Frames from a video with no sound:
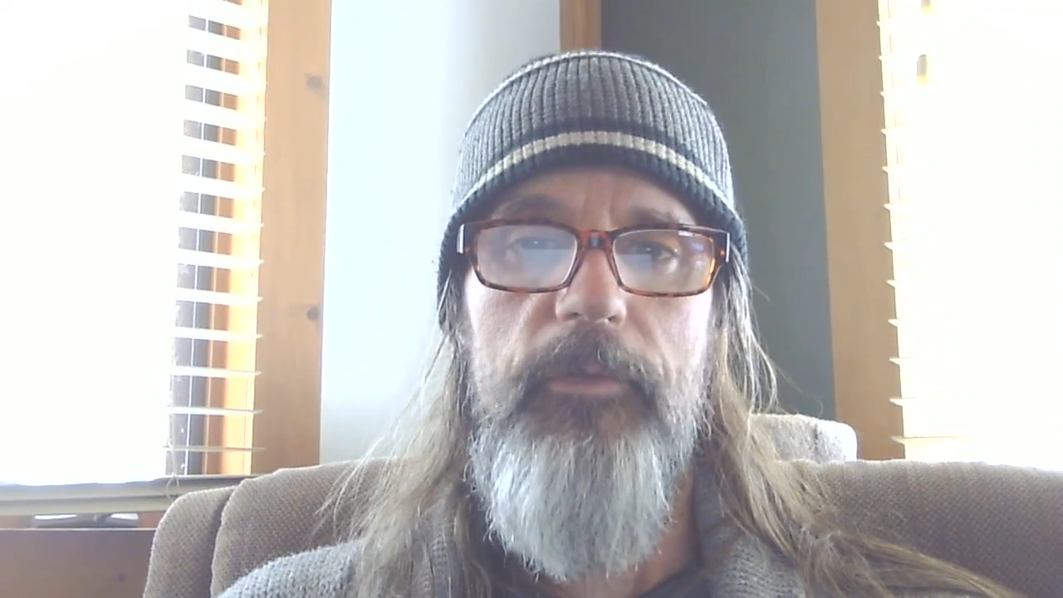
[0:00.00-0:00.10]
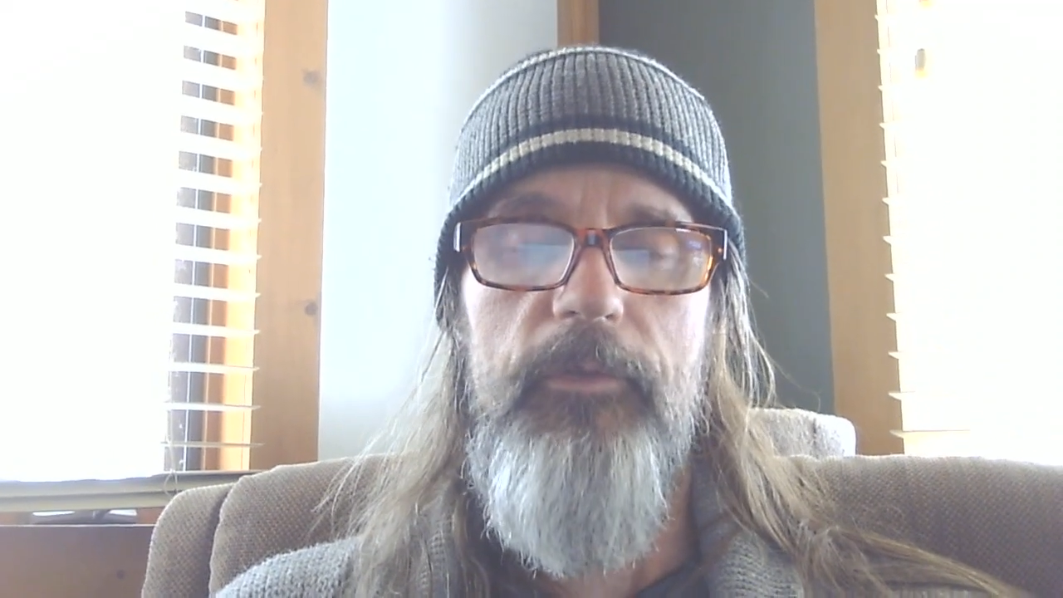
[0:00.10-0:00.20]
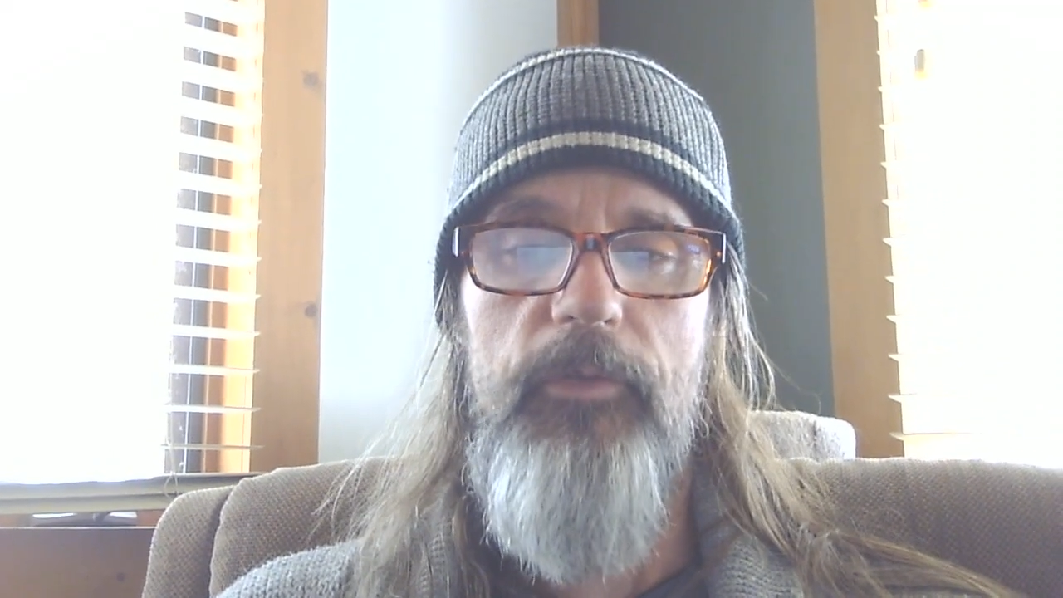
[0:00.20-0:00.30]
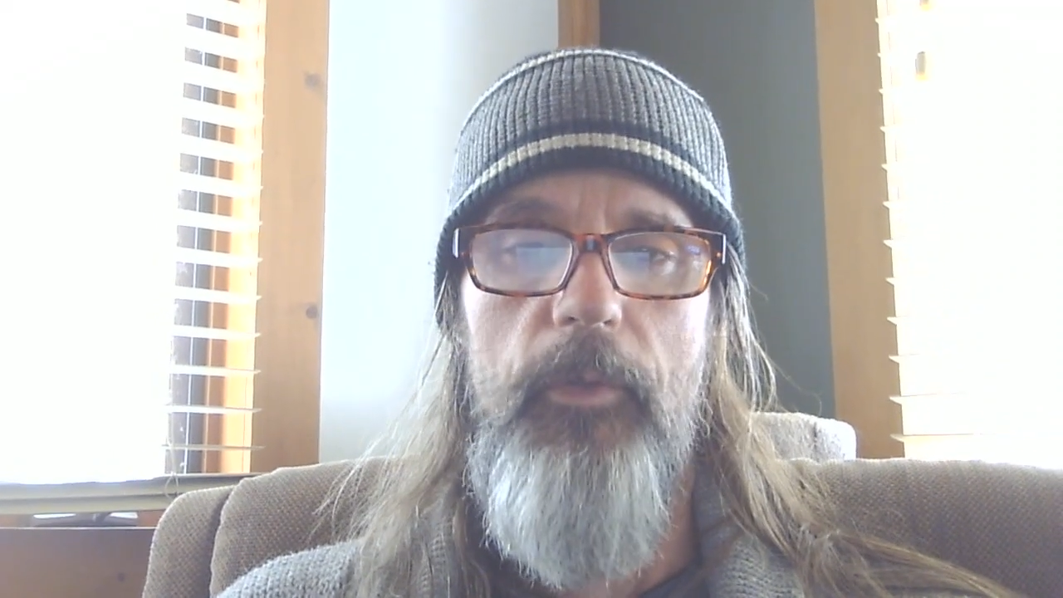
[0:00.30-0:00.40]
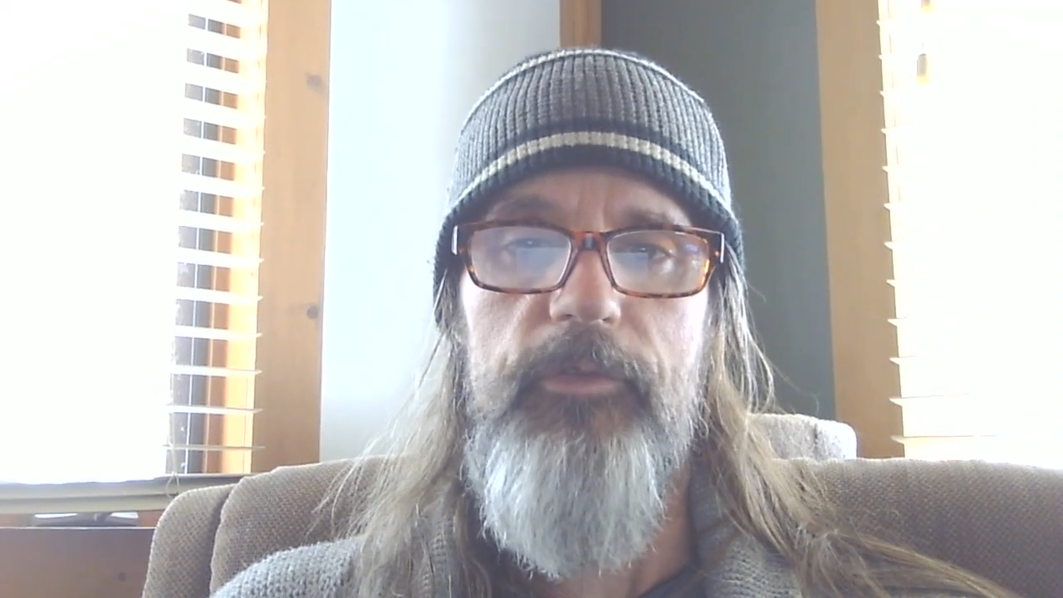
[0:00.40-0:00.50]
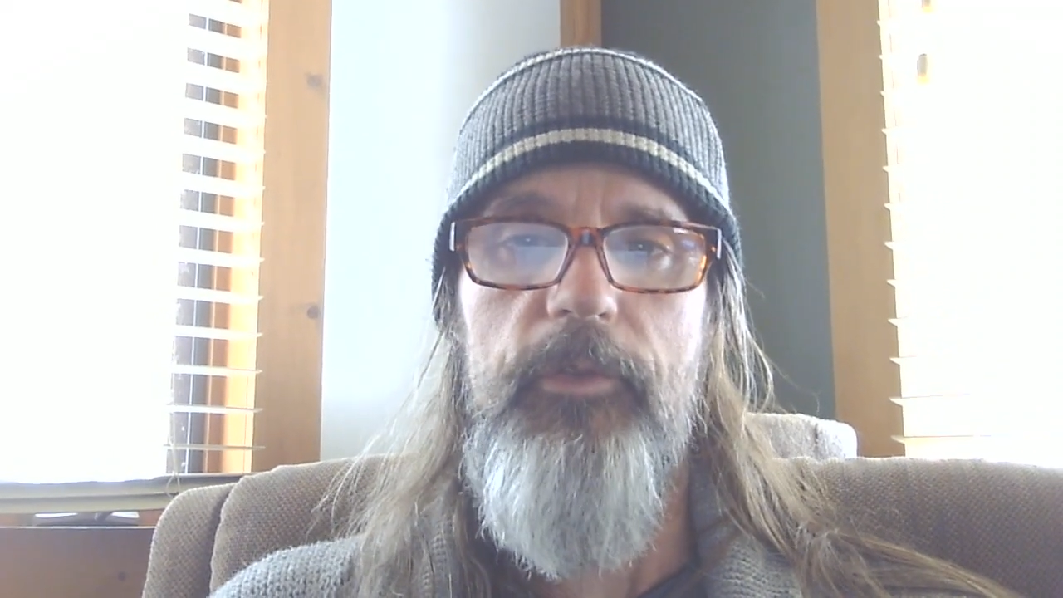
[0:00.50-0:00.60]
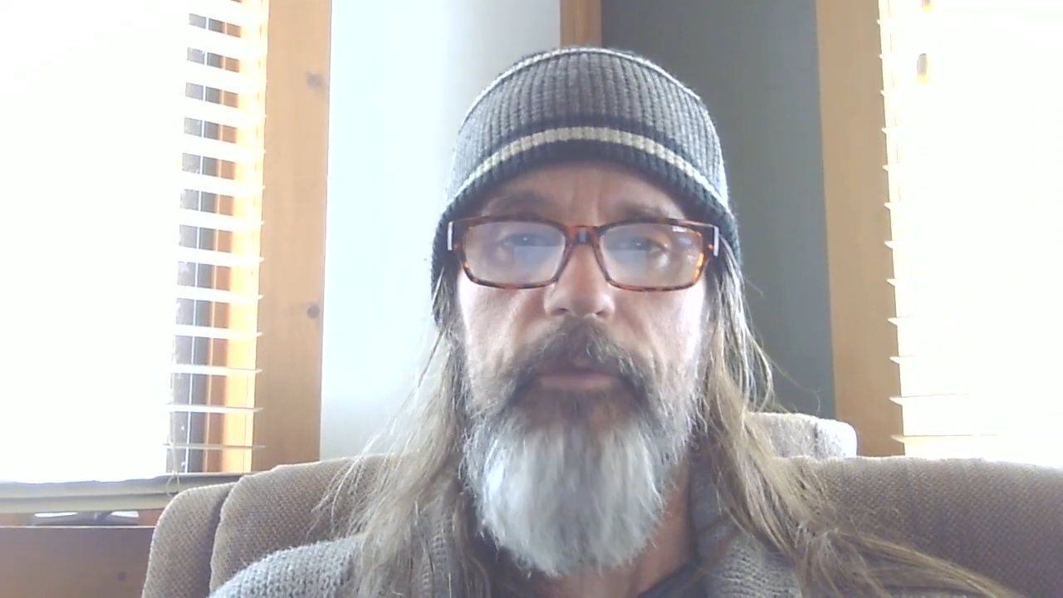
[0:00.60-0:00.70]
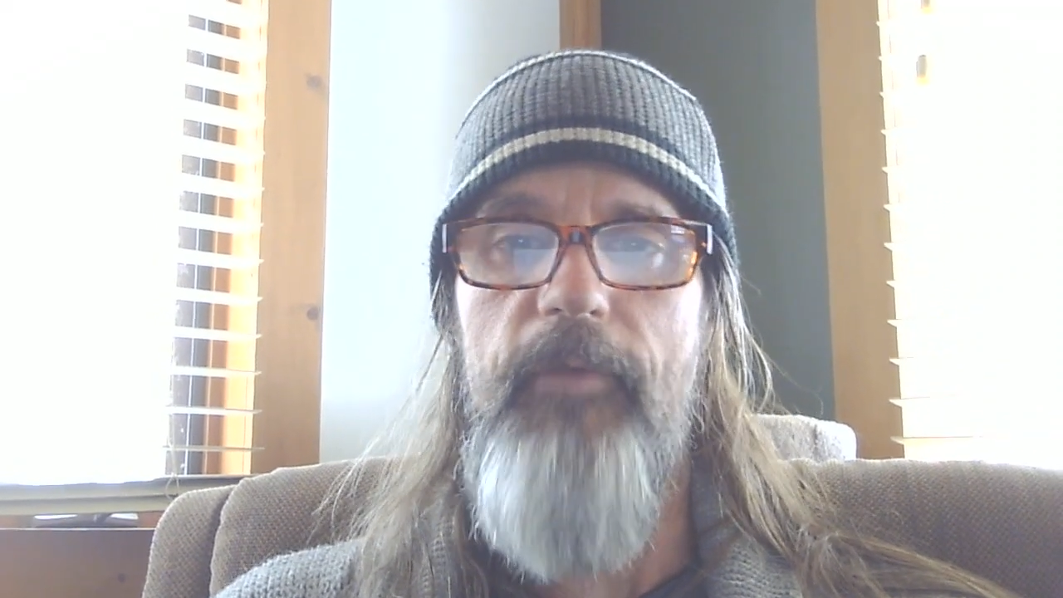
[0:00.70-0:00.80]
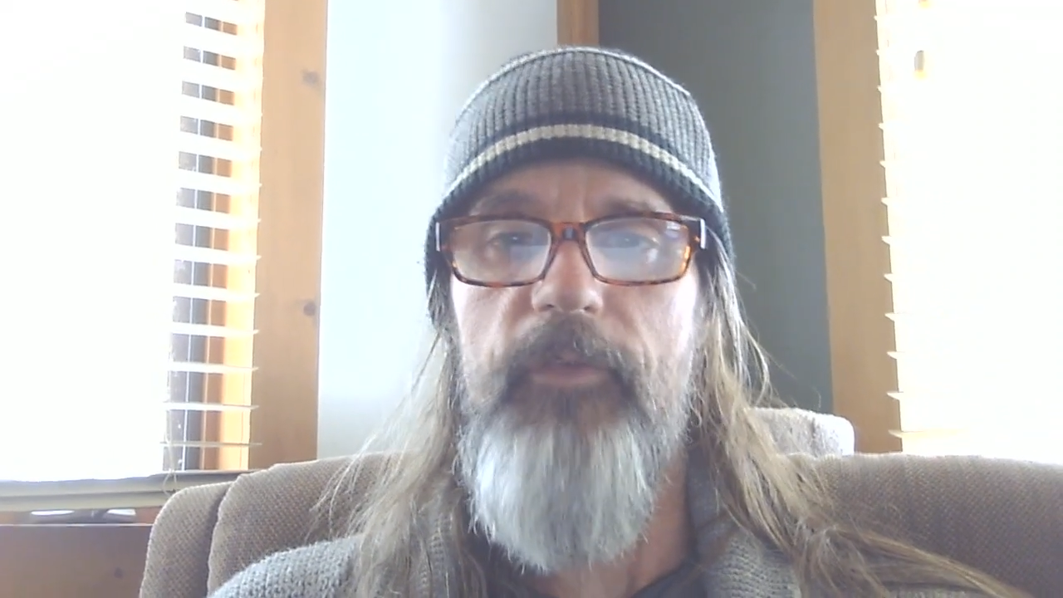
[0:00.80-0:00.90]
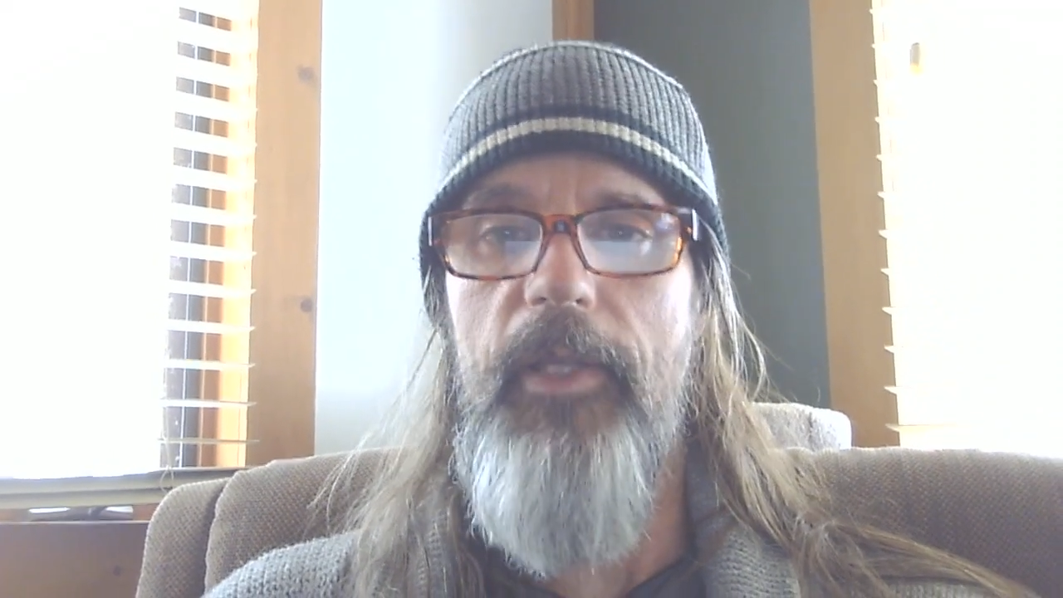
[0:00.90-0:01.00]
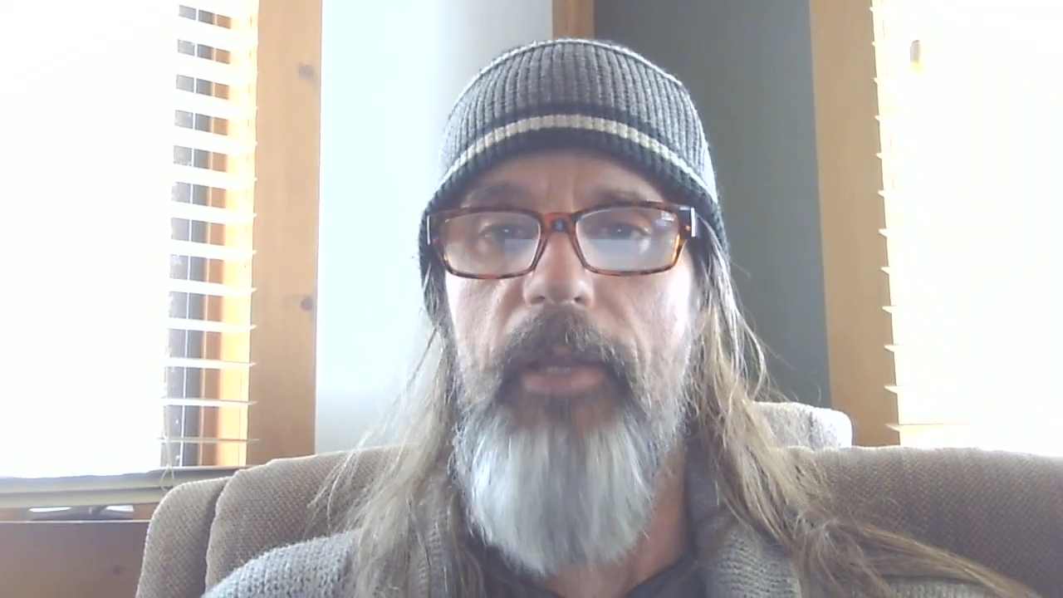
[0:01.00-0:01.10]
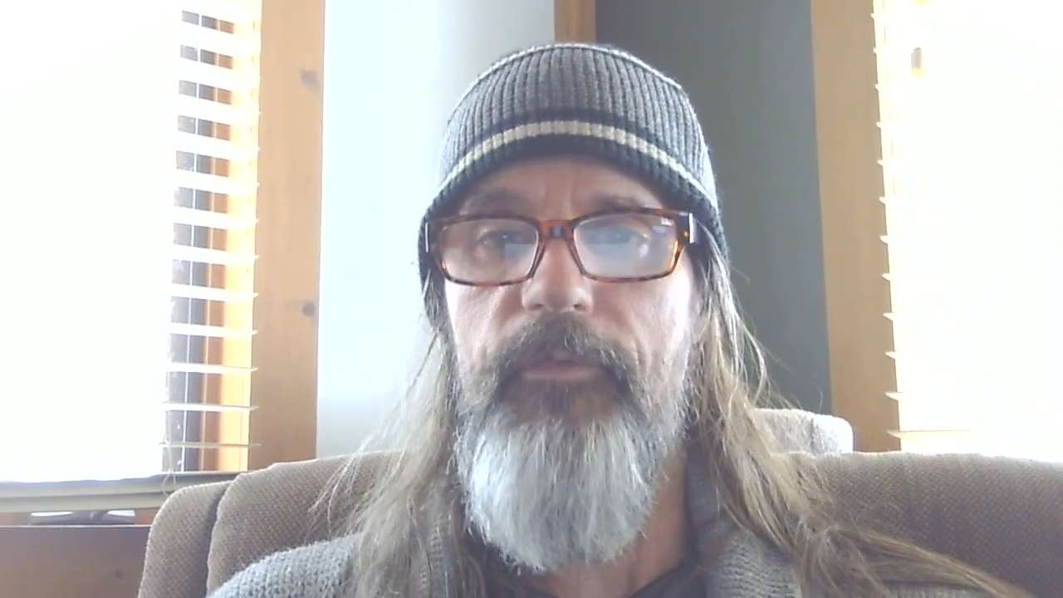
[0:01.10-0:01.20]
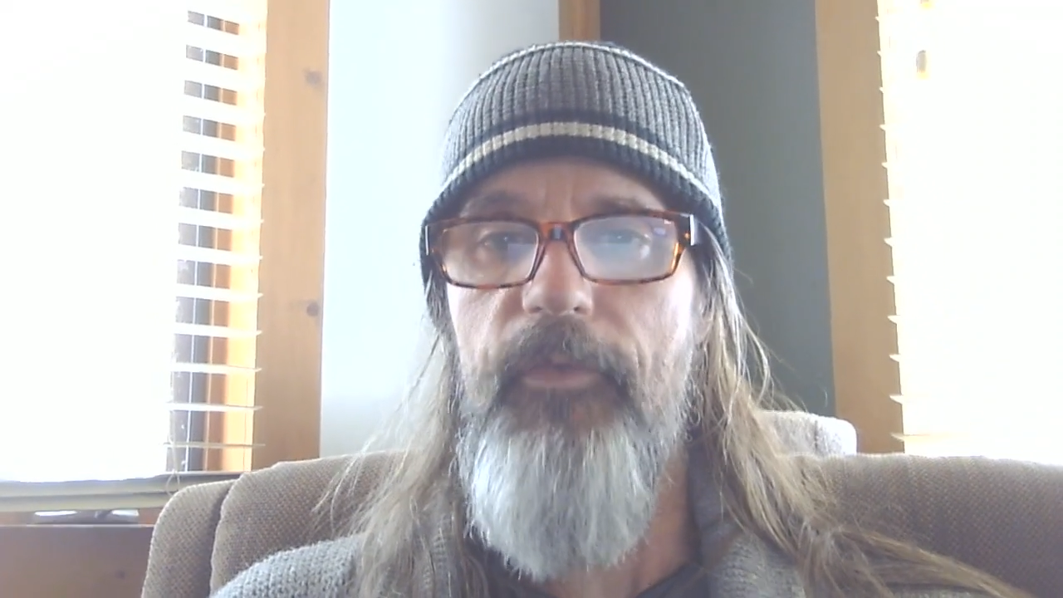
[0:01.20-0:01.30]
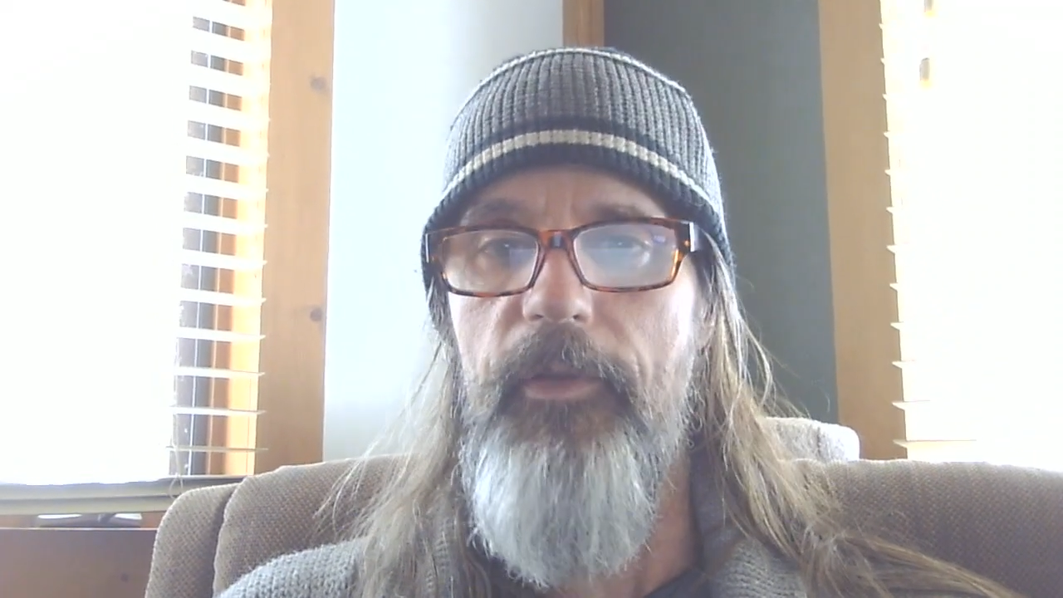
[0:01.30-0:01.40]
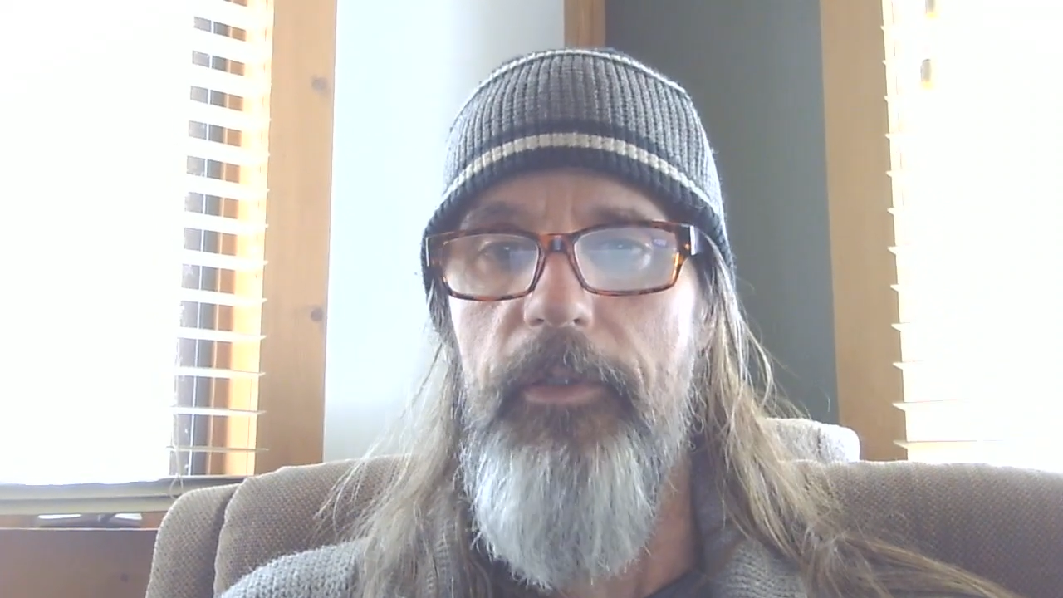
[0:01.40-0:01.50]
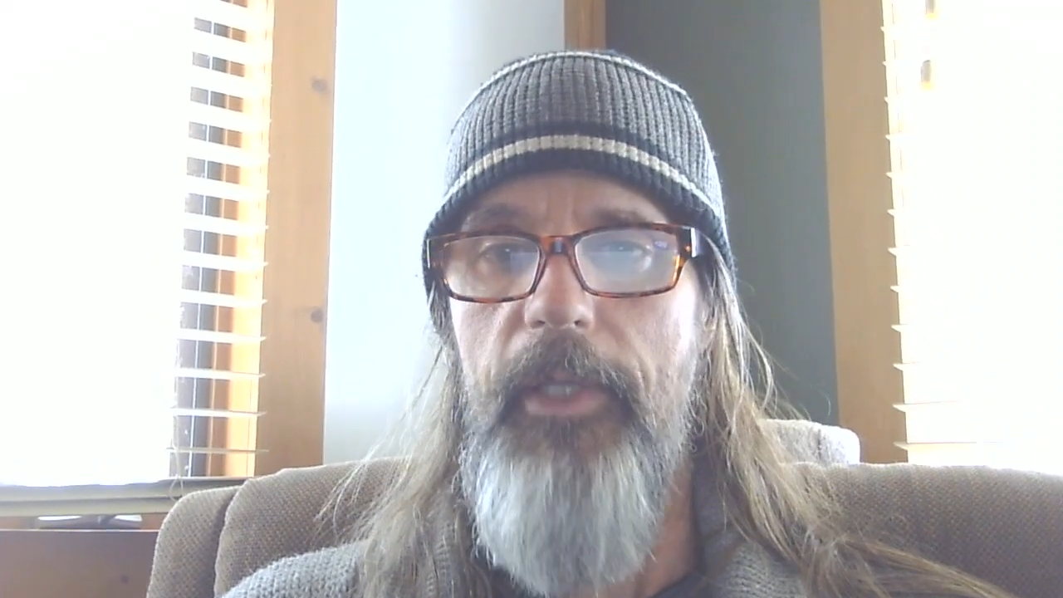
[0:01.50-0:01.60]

so as to investigate further